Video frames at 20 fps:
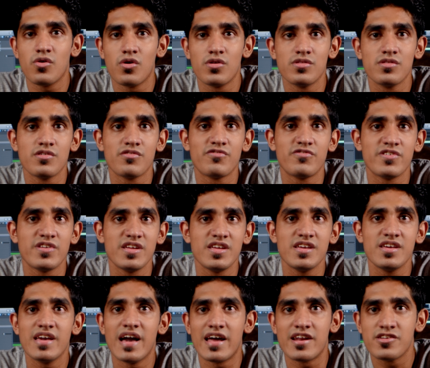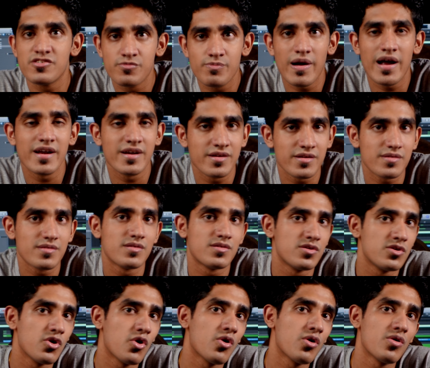on the free
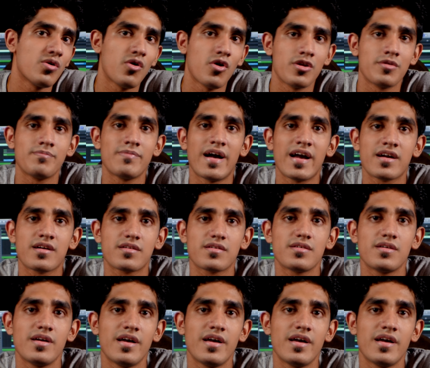GarageBand DAW on Mac